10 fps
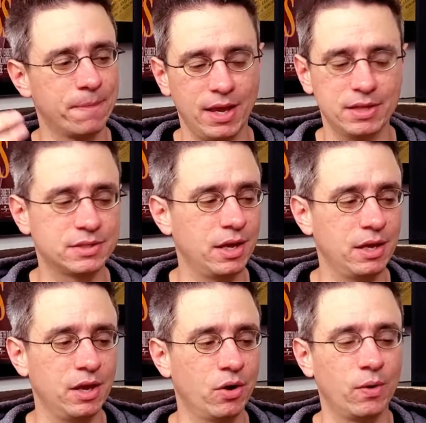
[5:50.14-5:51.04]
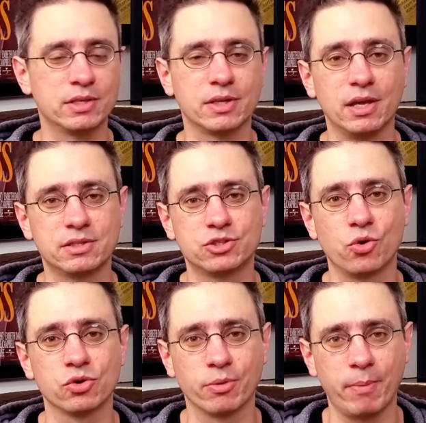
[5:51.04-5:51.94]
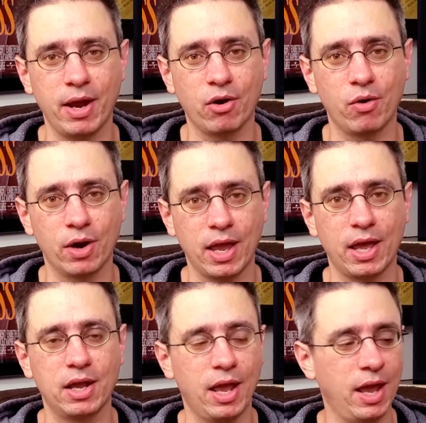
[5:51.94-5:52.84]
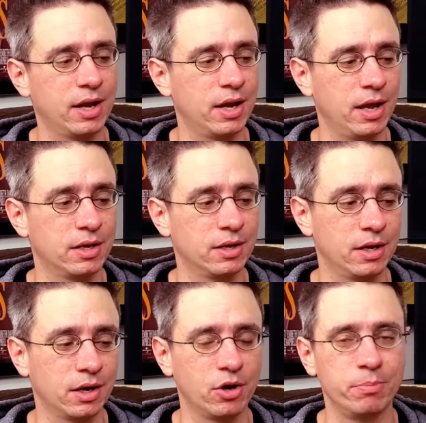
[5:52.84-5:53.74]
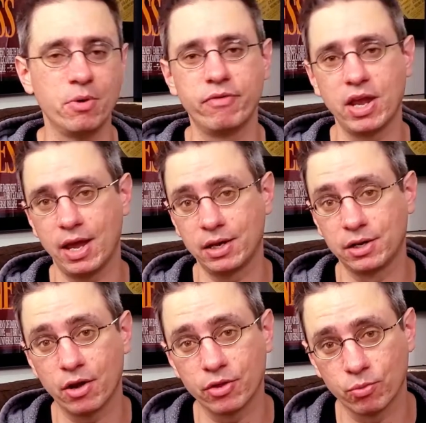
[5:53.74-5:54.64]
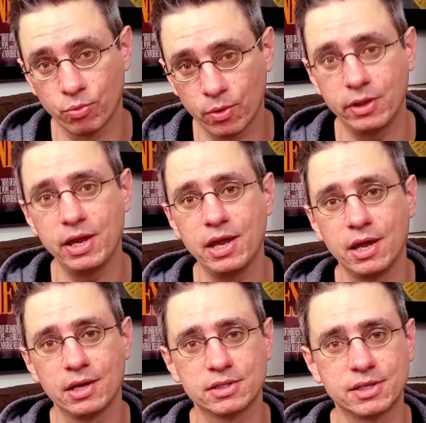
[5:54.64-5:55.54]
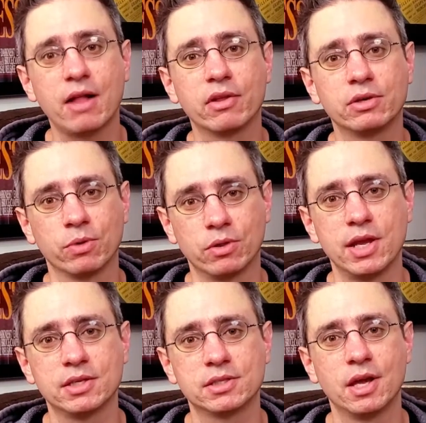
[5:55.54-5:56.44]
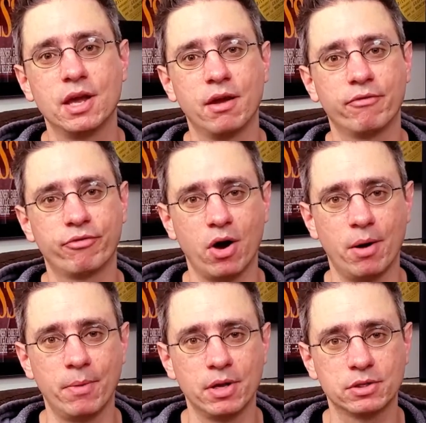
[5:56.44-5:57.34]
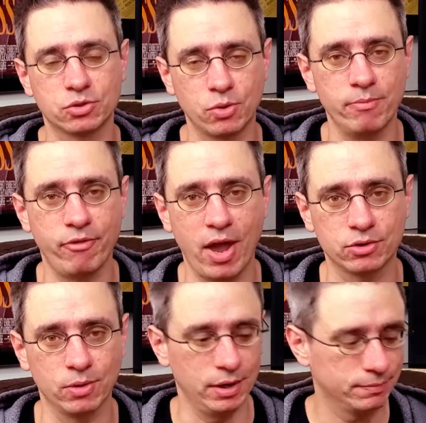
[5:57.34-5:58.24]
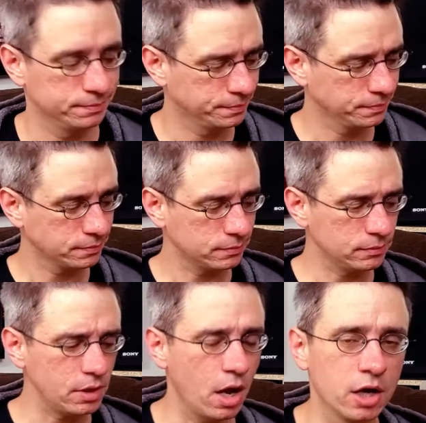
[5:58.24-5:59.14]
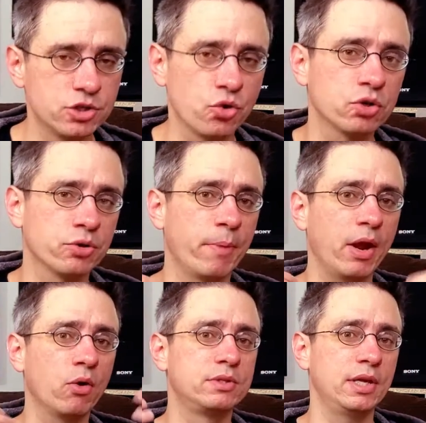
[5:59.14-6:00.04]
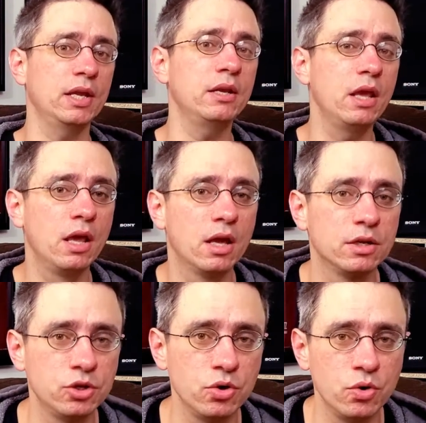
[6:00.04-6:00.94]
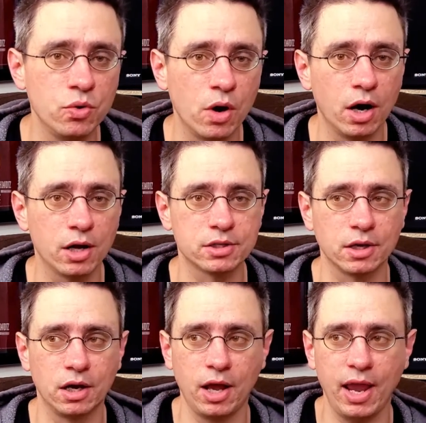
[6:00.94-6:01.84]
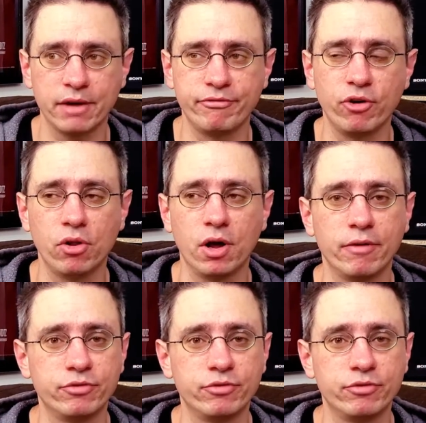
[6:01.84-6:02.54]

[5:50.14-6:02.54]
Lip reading: It's George Romero again, and a good movie, and another really solid release from Scream Factory. George Romero did do a handful of